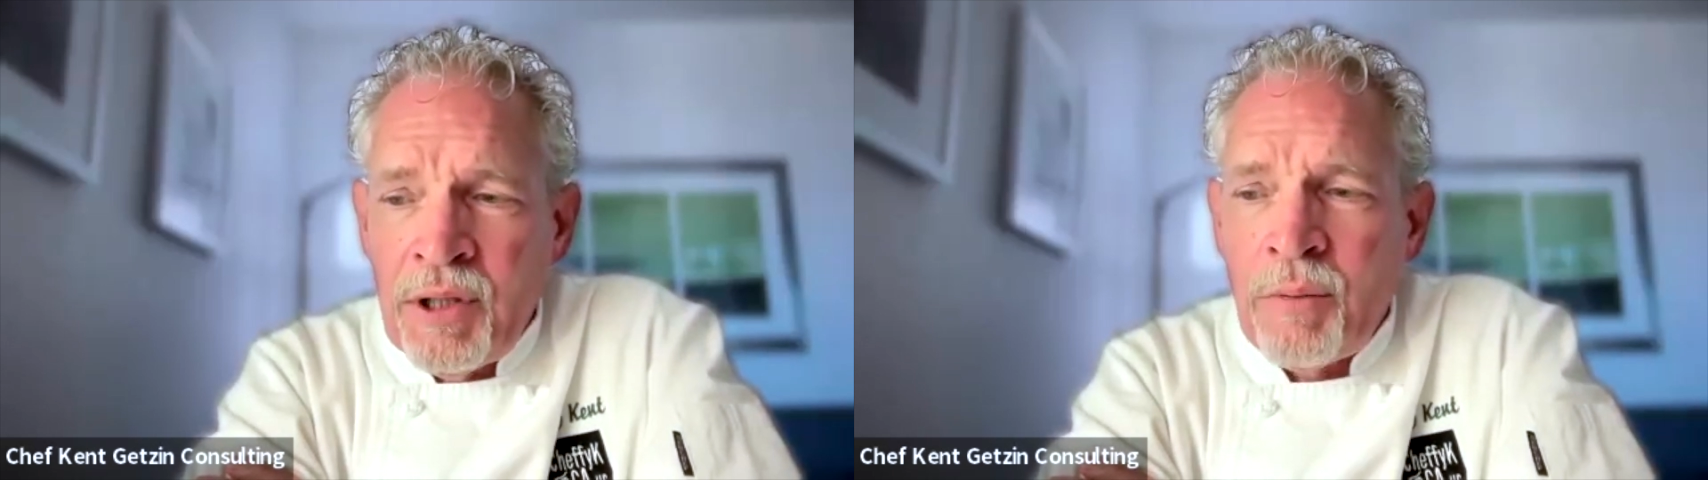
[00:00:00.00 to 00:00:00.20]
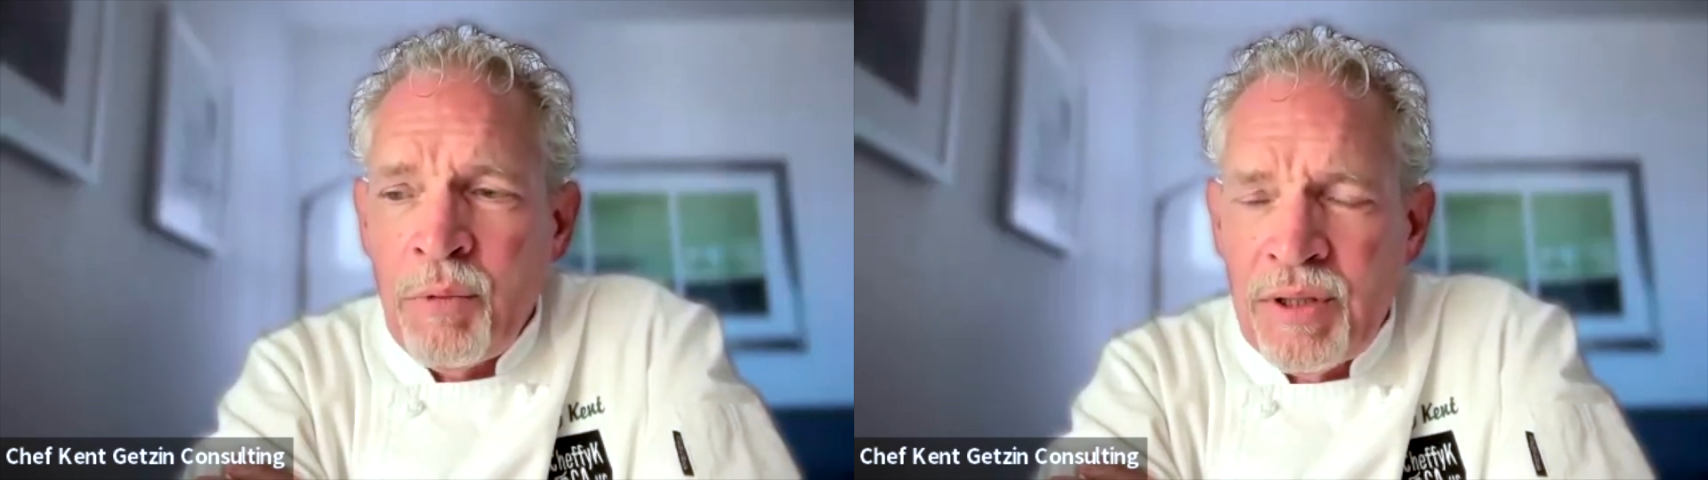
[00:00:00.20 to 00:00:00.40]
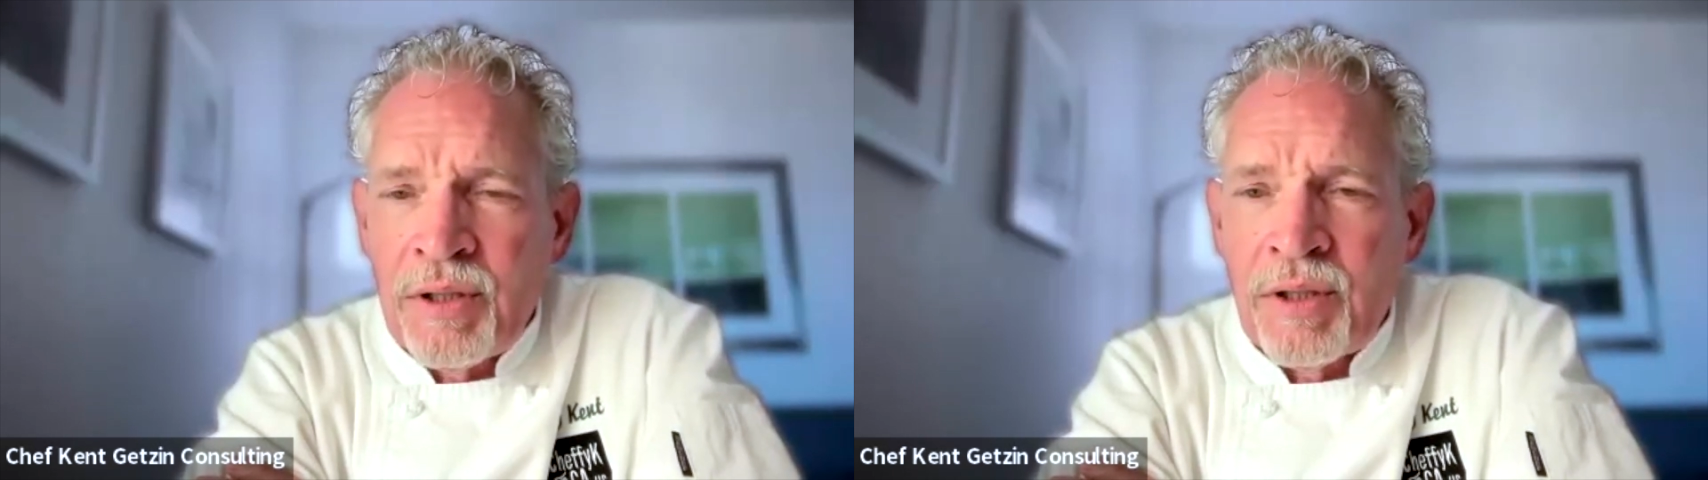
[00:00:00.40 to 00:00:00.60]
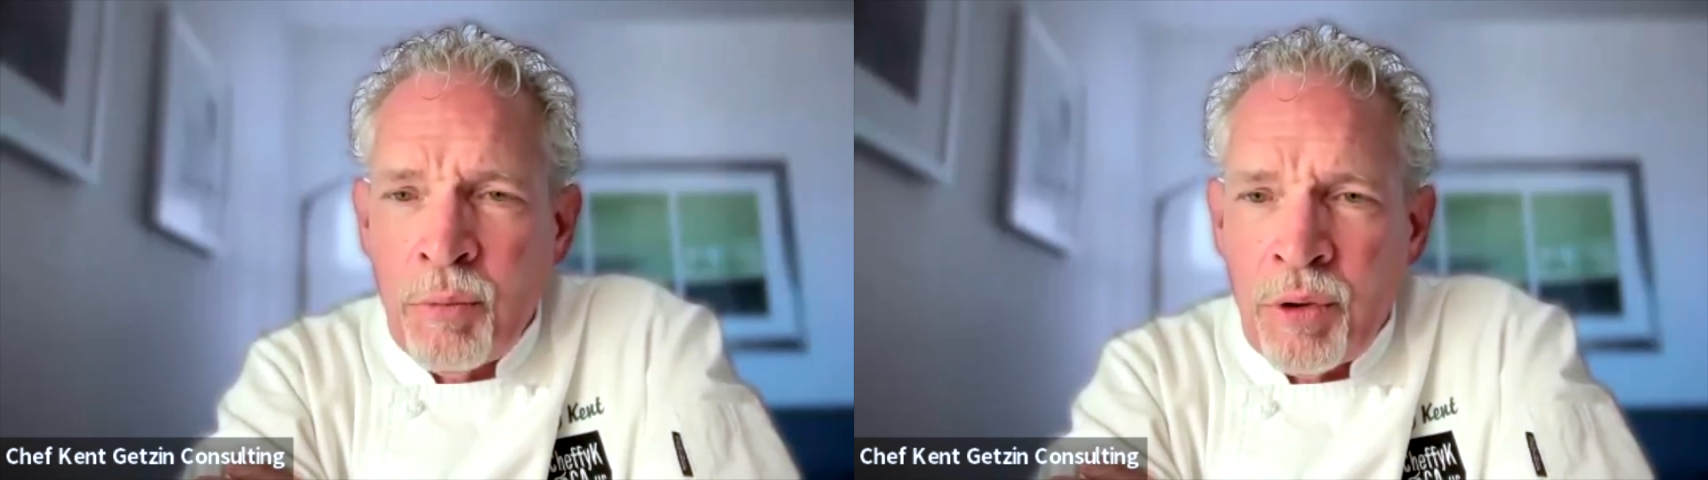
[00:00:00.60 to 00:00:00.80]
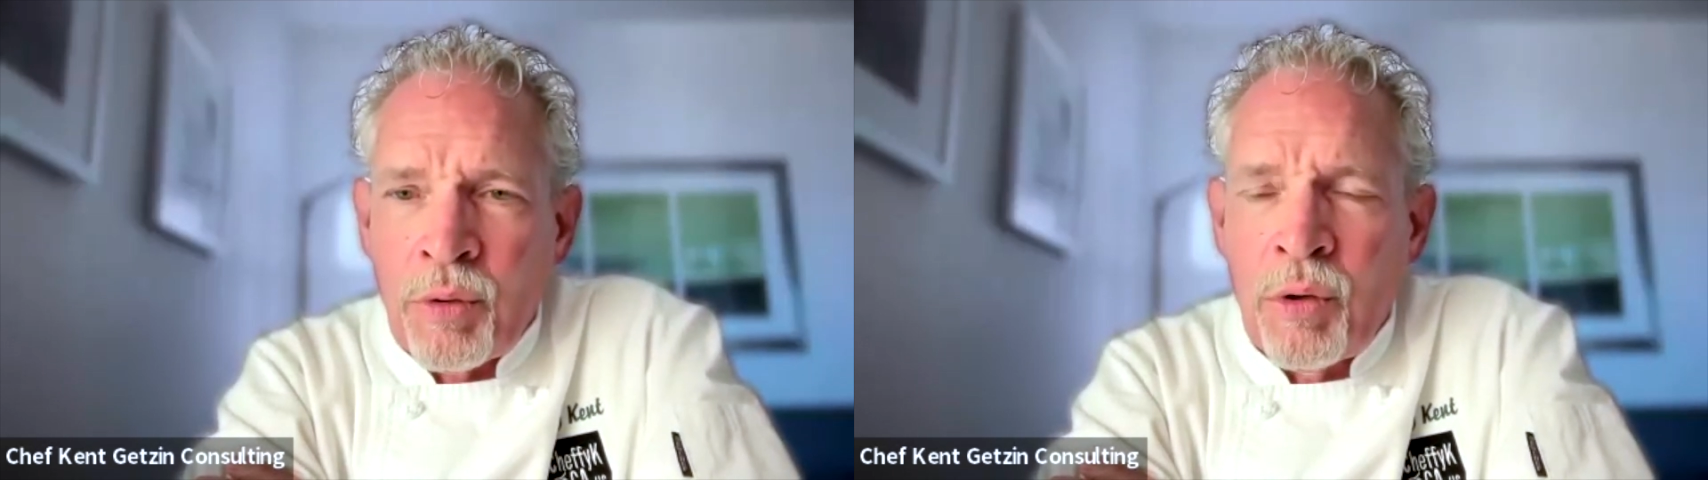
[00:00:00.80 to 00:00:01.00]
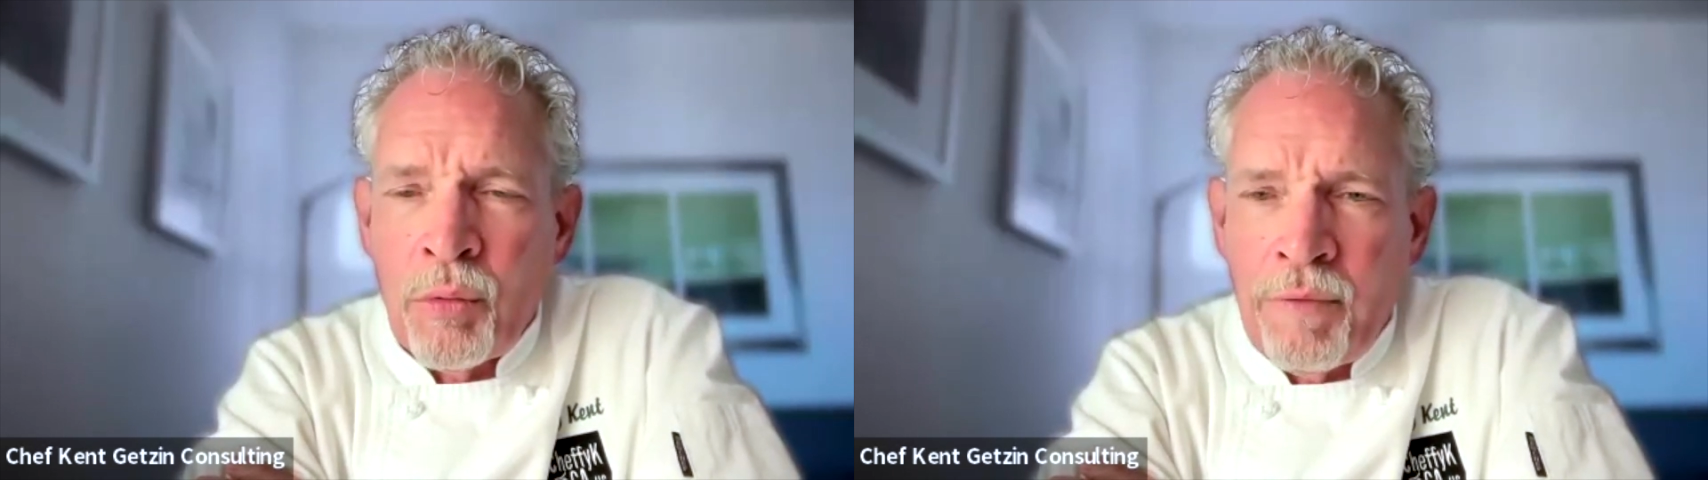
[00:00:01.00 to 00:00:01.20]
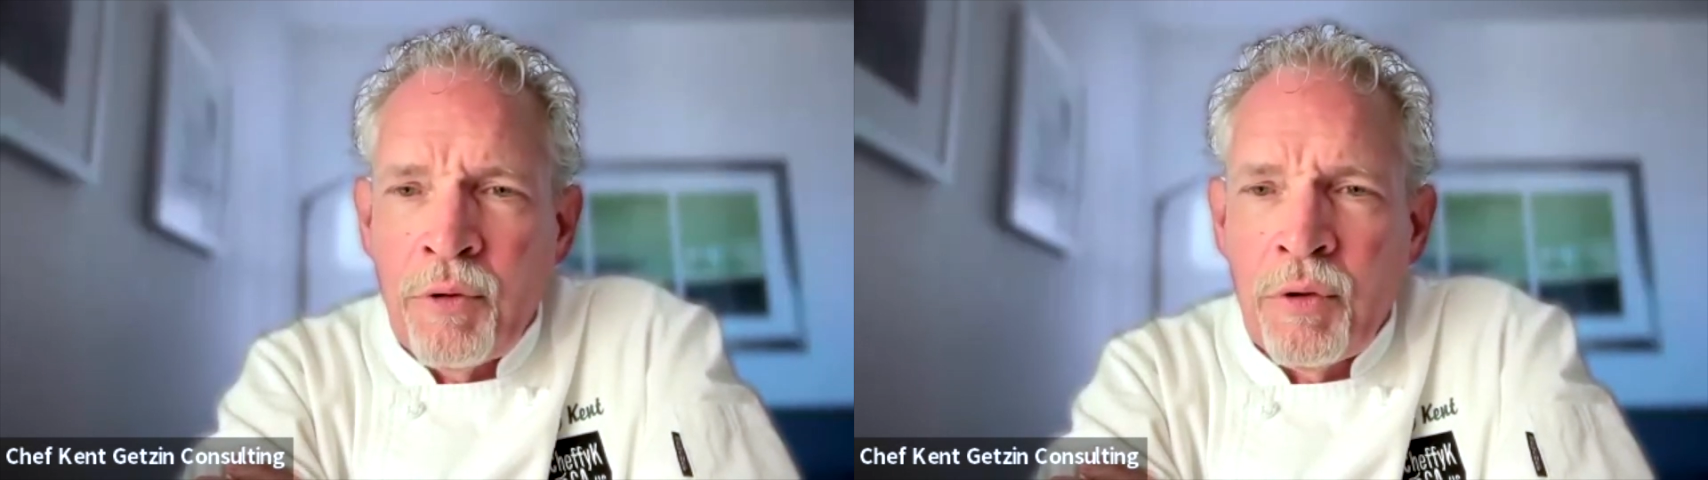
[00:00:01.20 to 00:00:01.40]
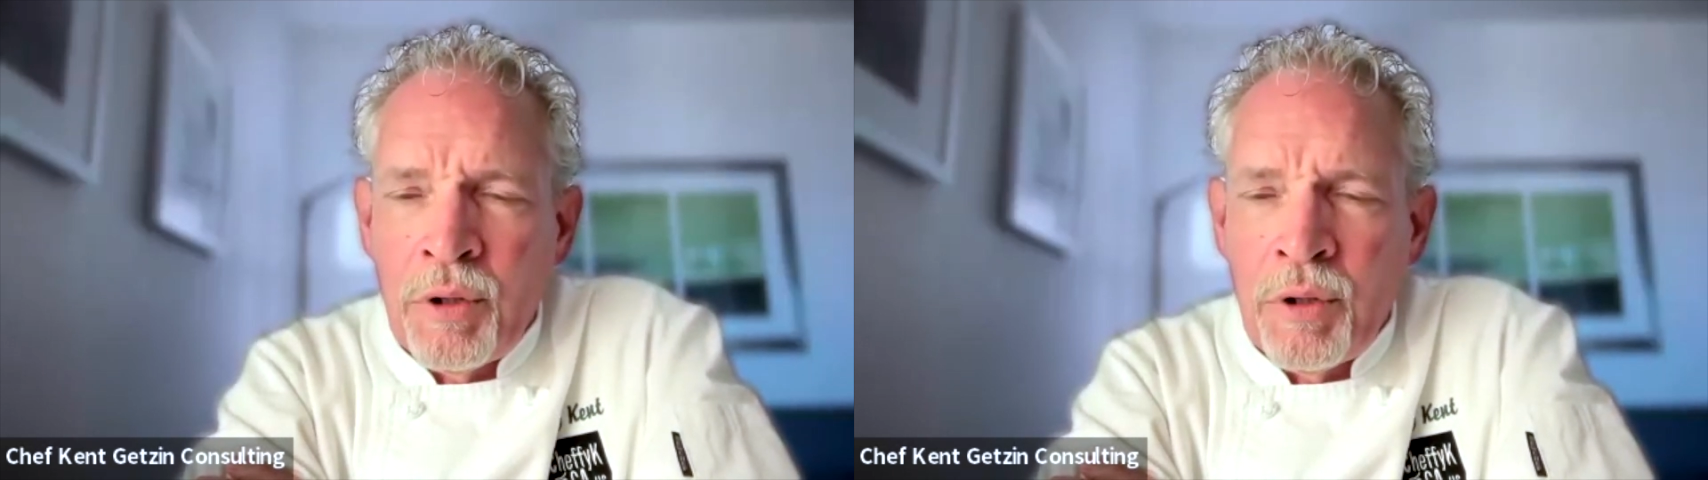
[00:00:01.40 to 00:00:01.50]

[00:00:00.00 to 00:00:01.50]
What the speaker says: time we see someone throwing away food,